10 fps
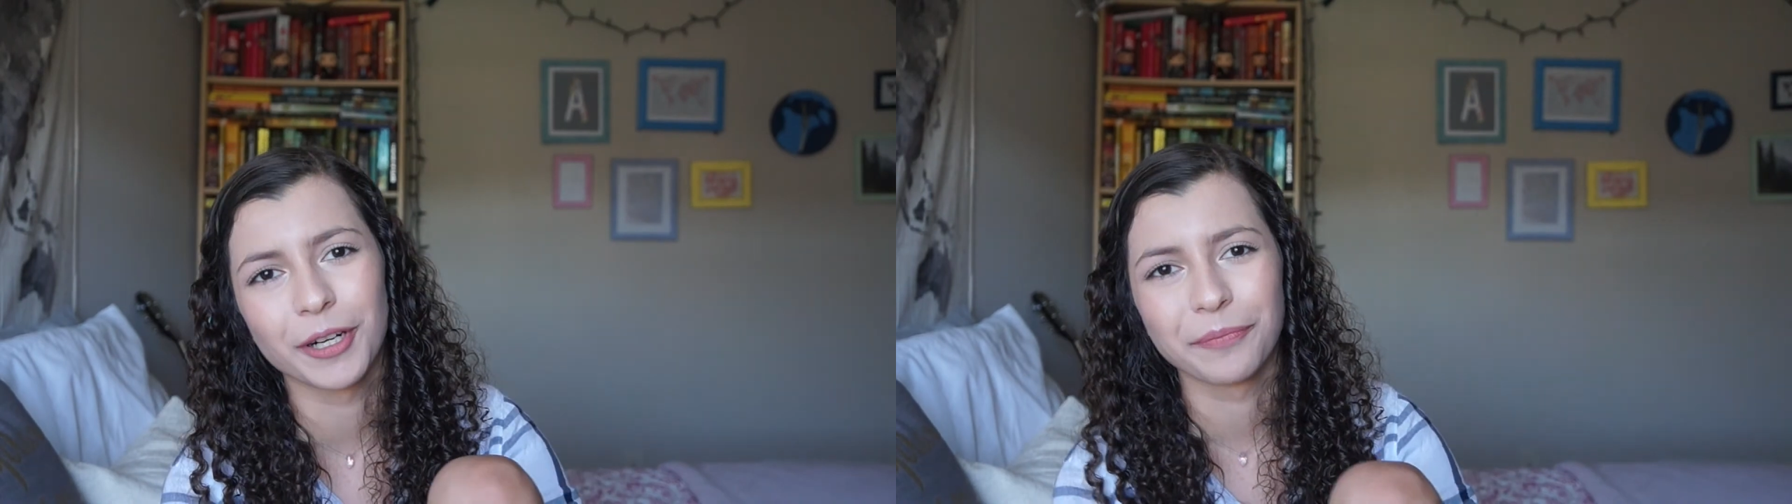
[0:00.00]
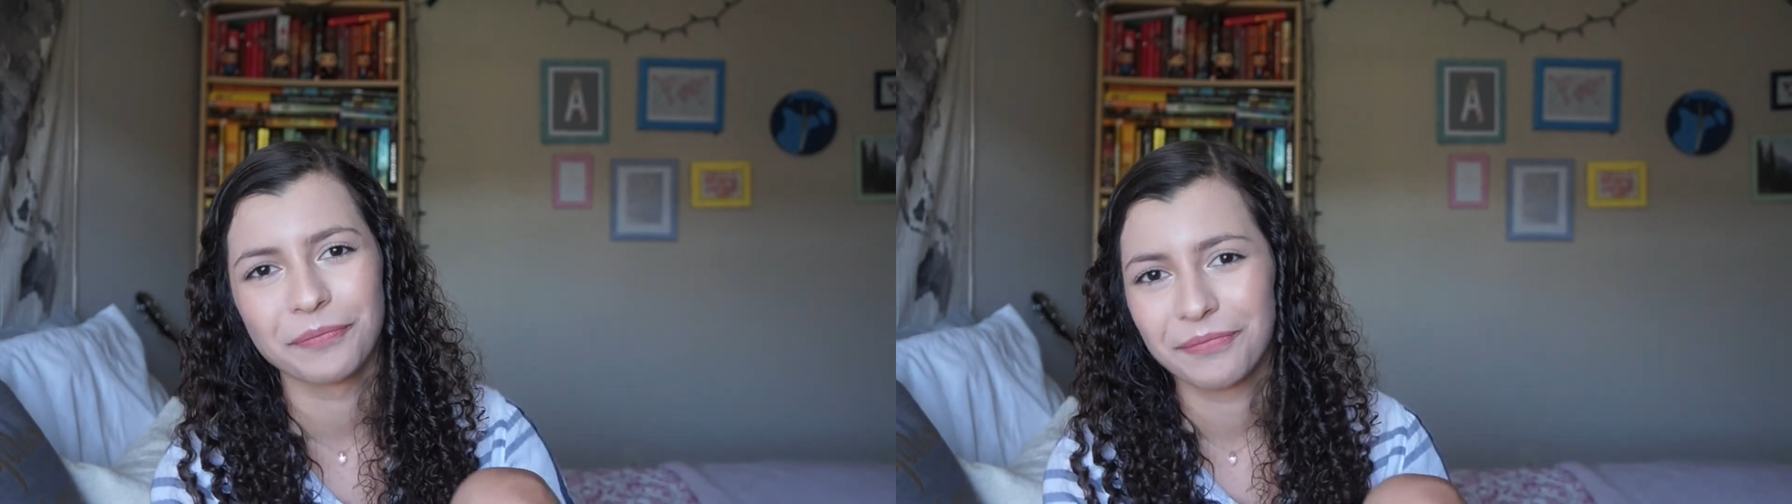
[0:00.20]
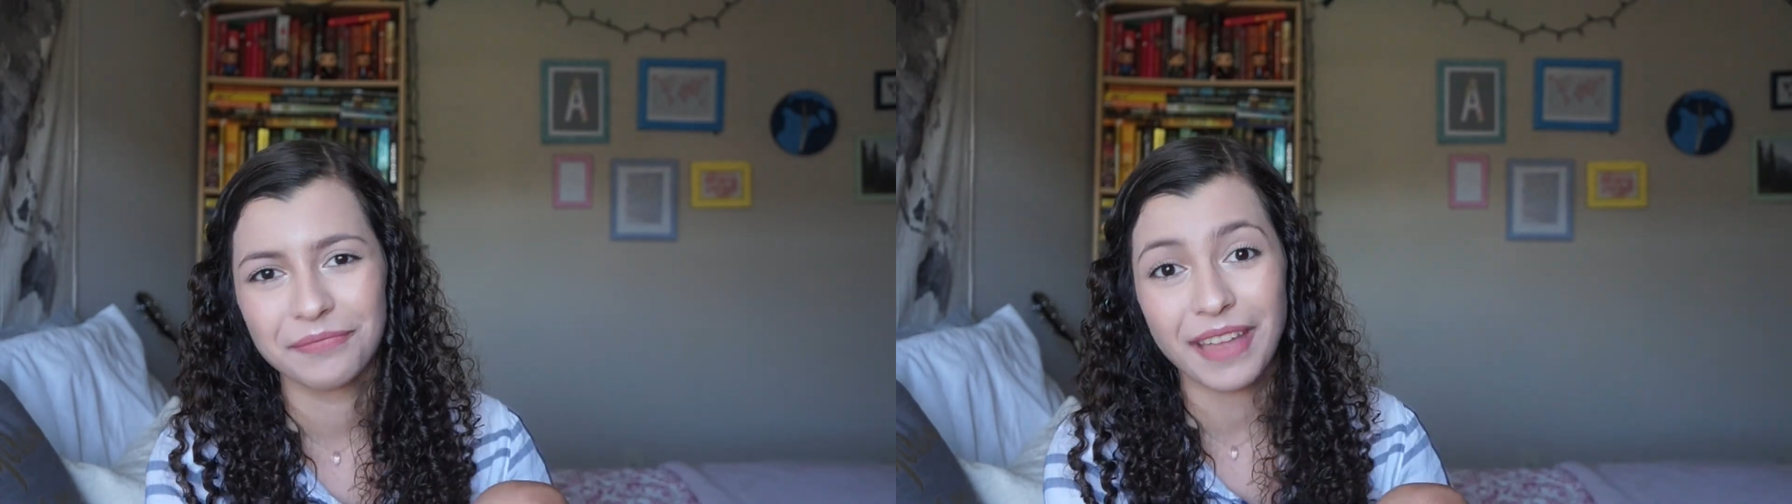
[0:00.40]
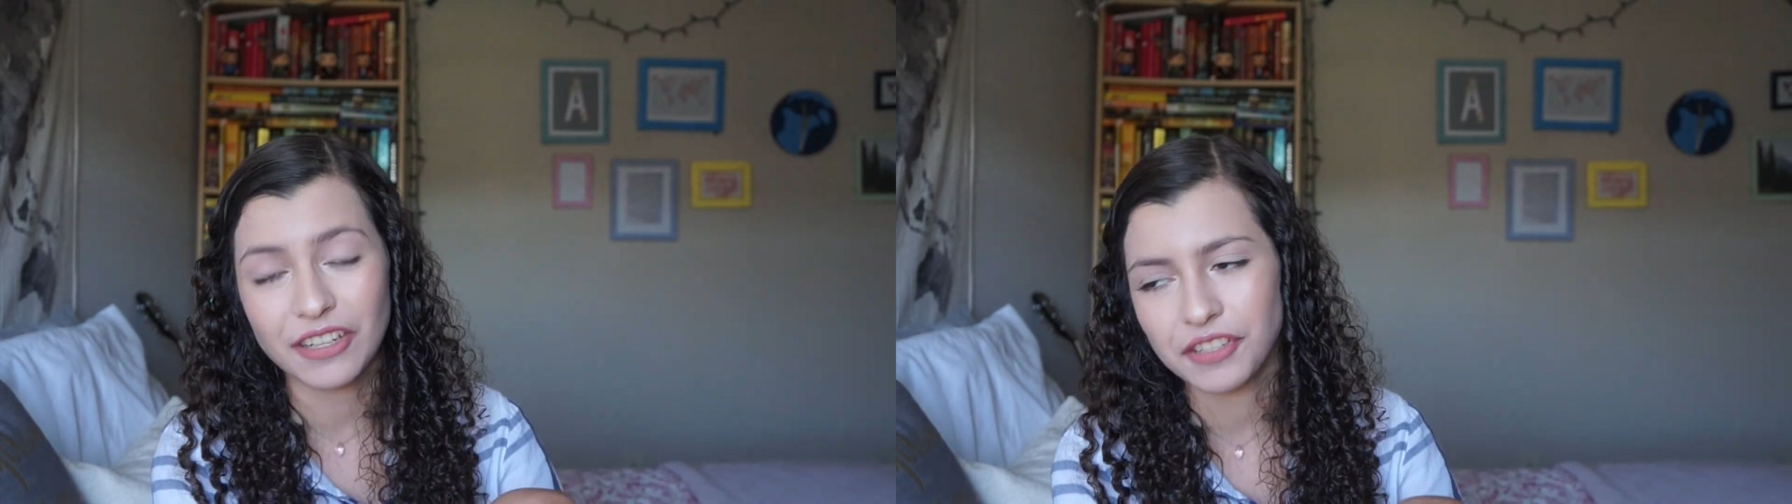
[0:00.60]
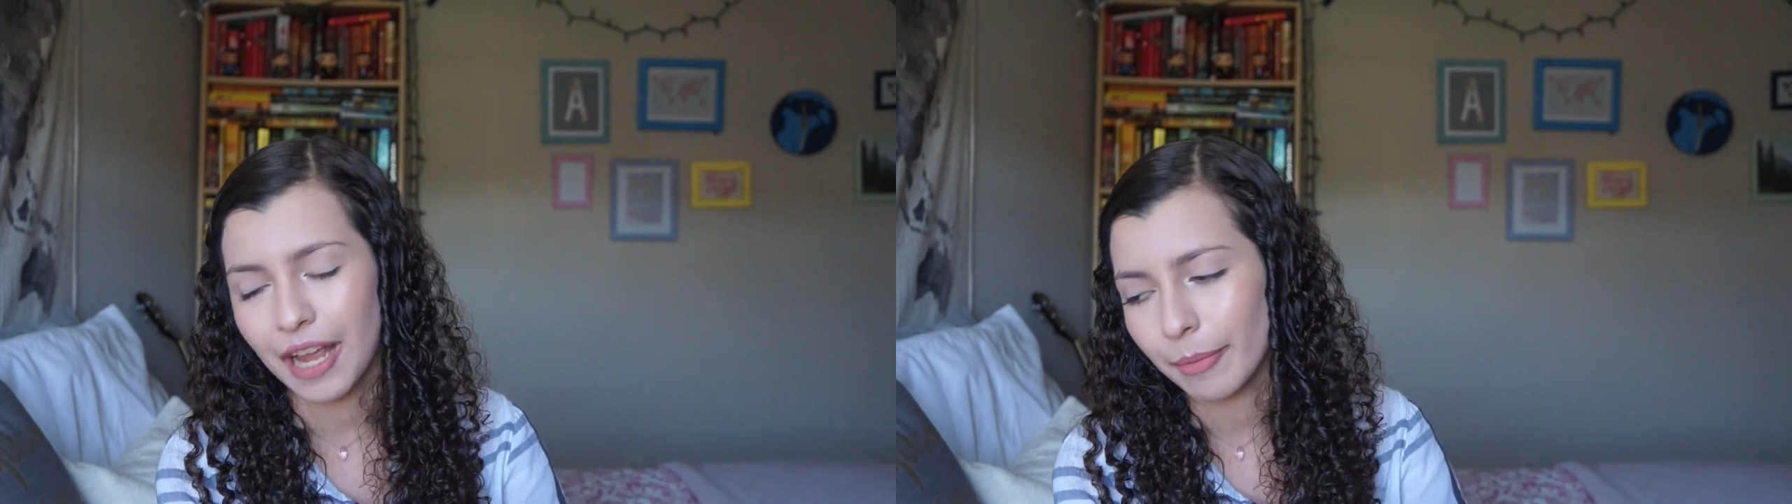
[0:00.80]
well,
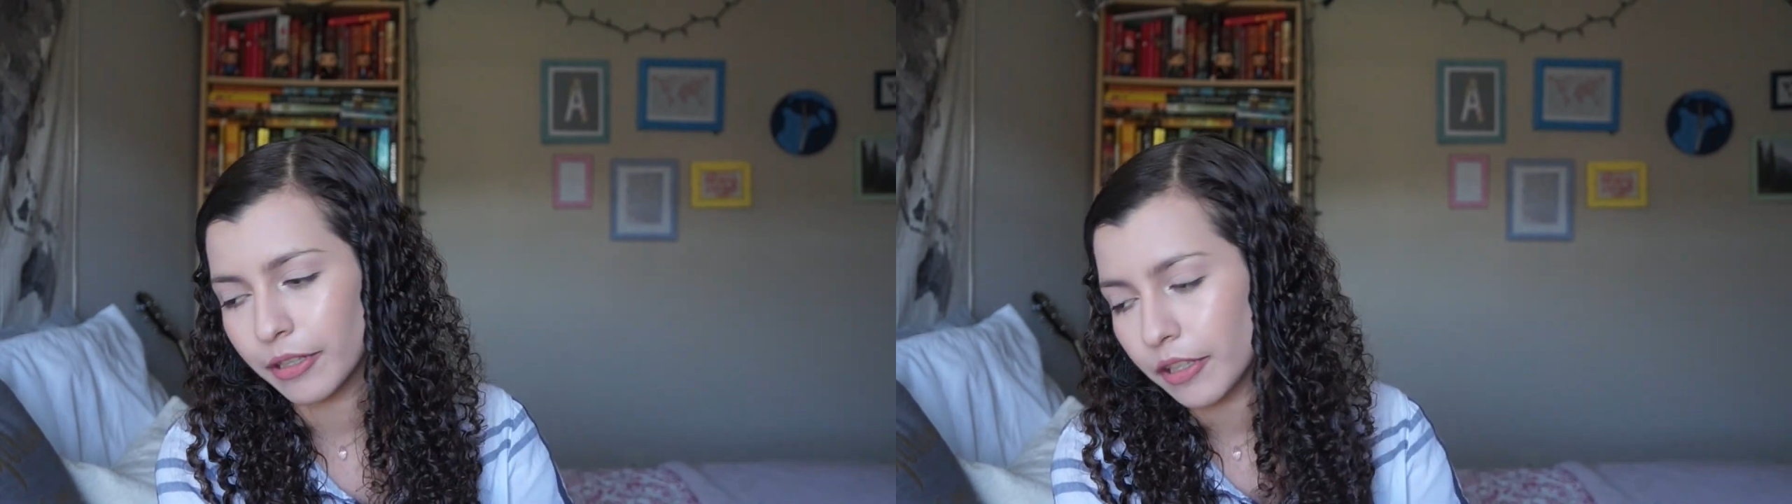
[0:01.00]
that just happened.